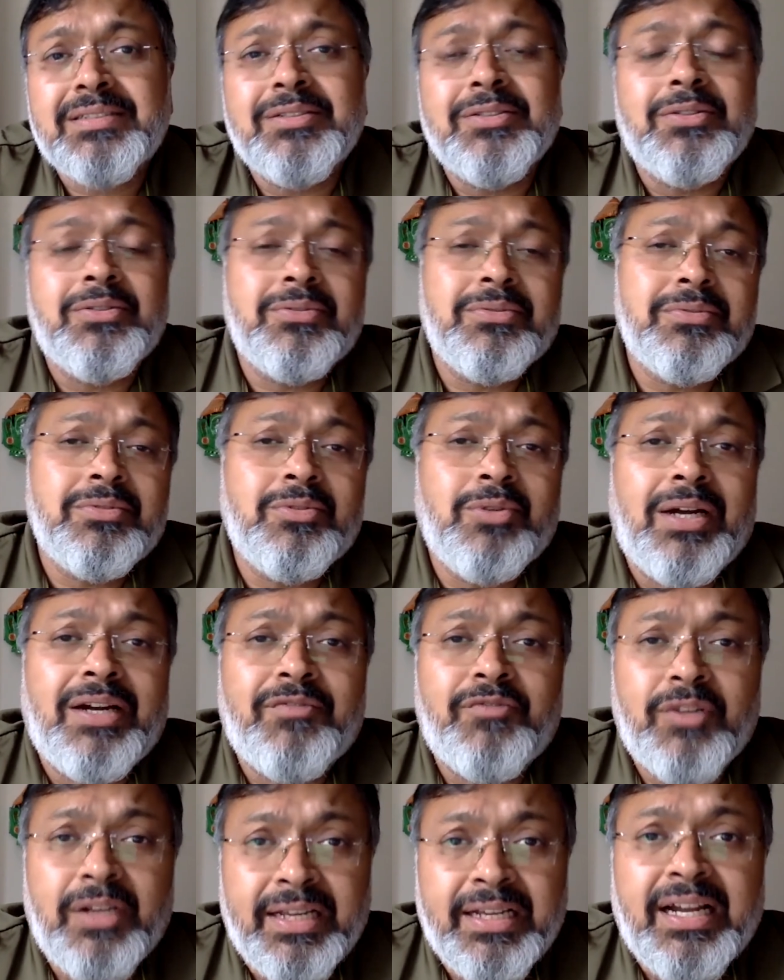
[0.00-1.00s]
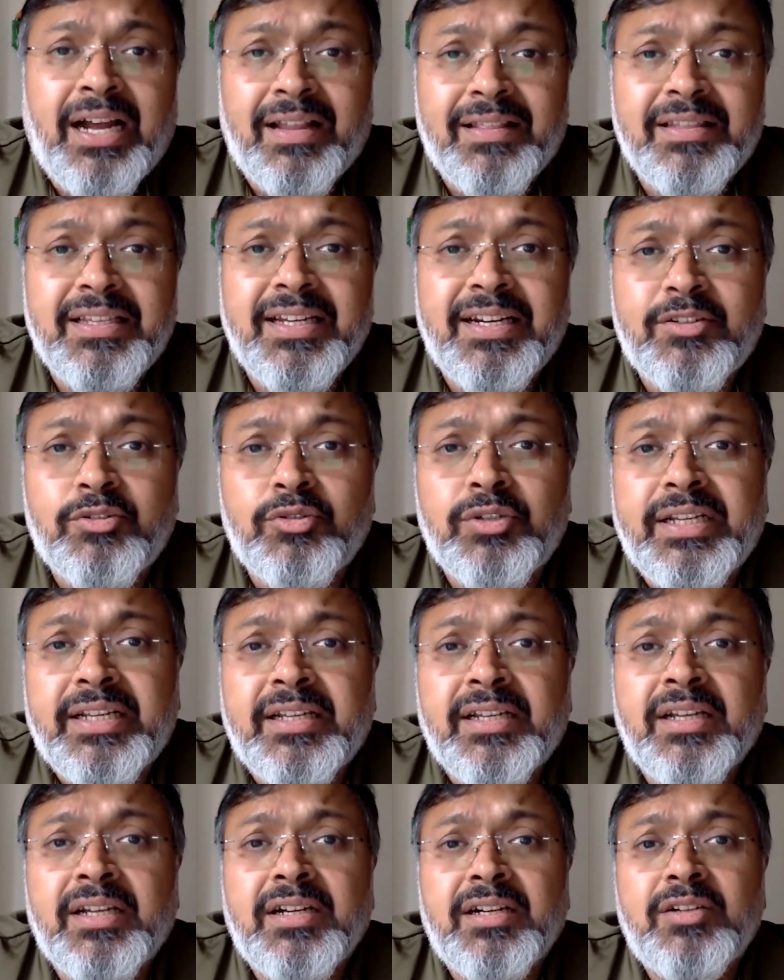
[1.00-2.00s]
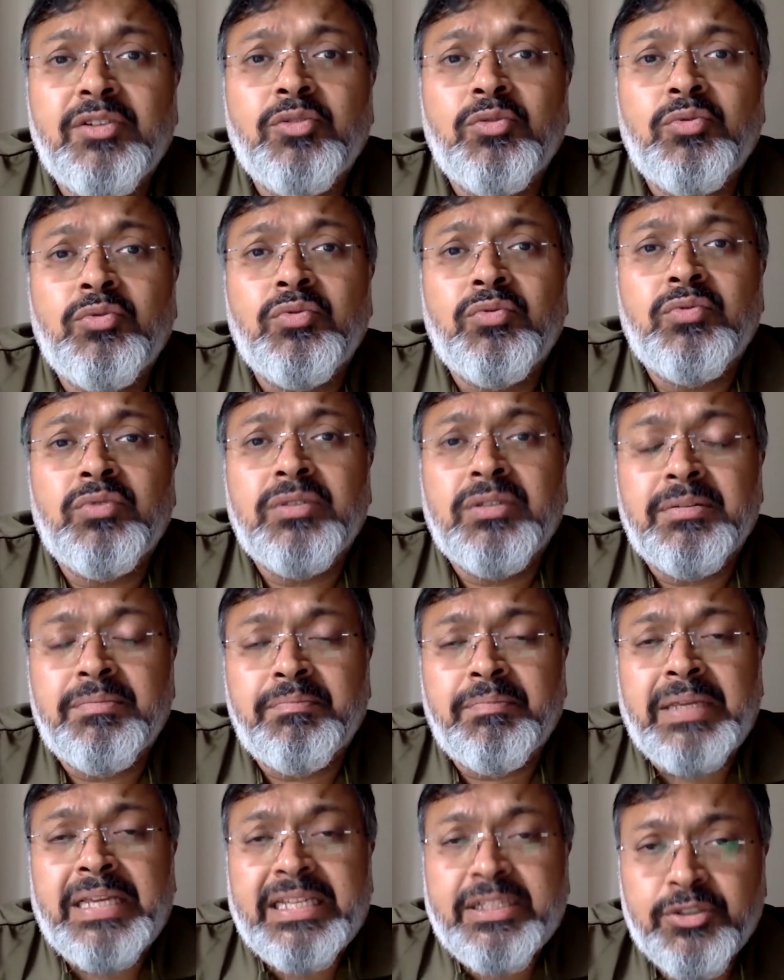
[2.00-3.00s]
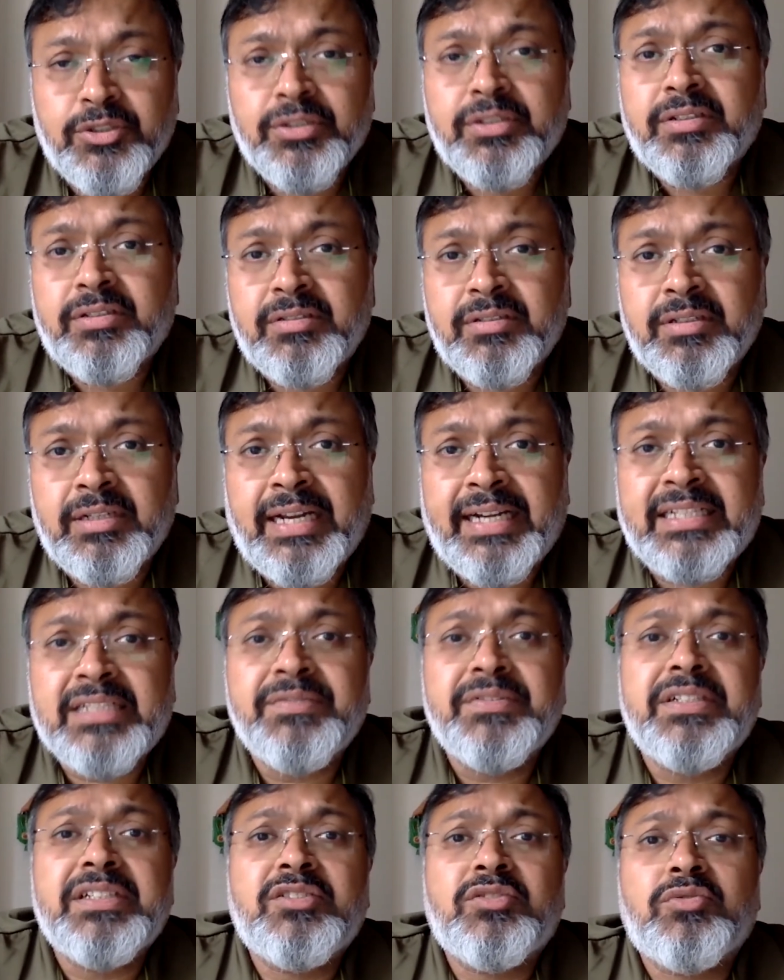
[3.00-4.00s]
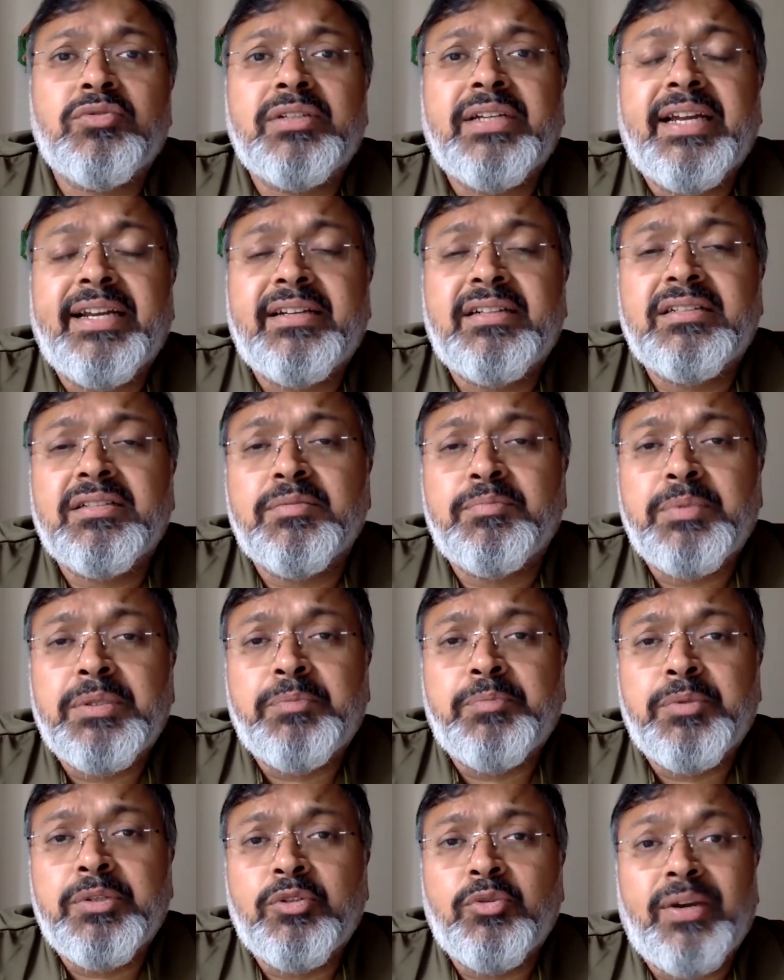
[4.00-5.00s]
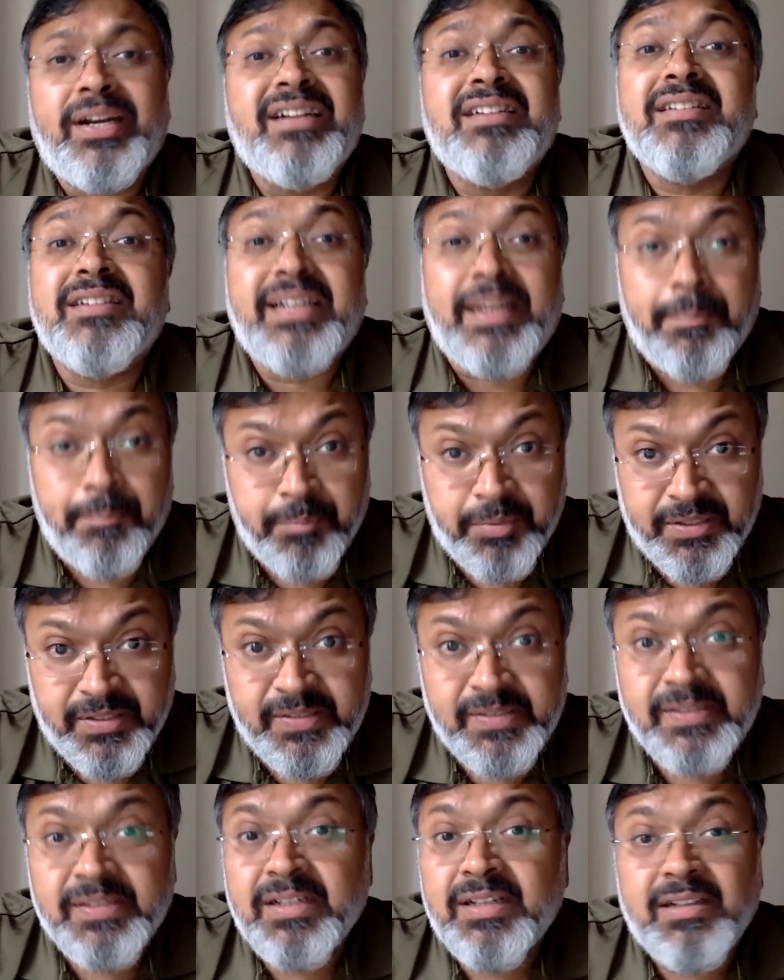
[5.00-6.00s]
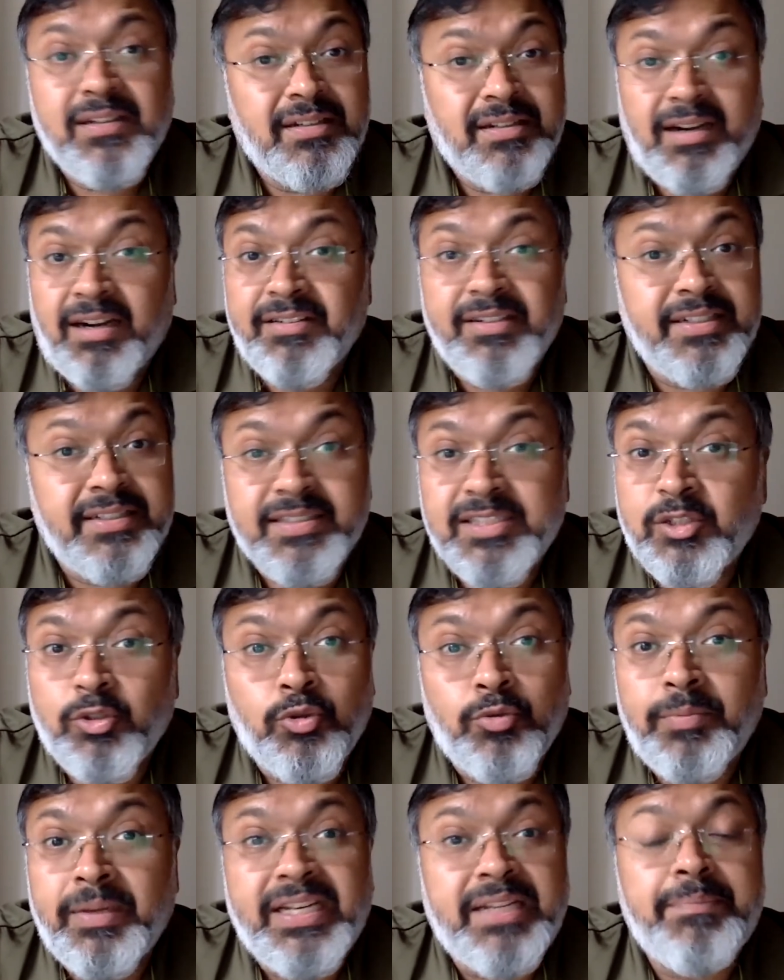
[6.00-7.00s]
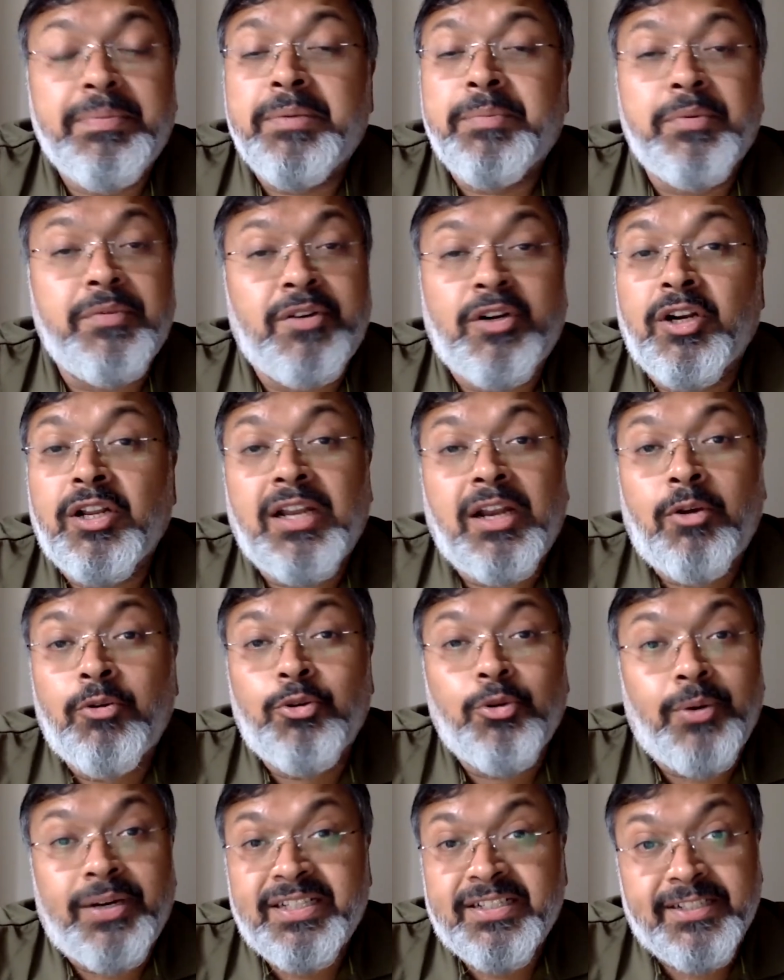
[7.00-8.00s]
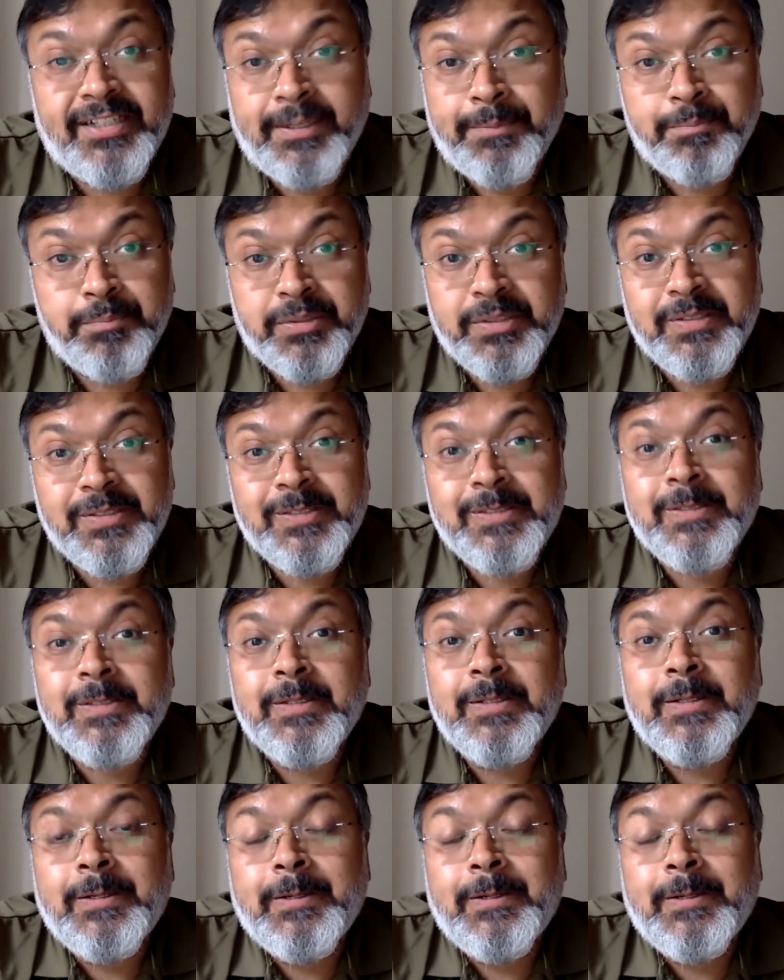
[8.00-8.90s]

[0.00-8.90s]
You know, you have, like Gandhi had today, do major activities to get people to enter temples. 100 years ago, many people were not allowed to enter temples.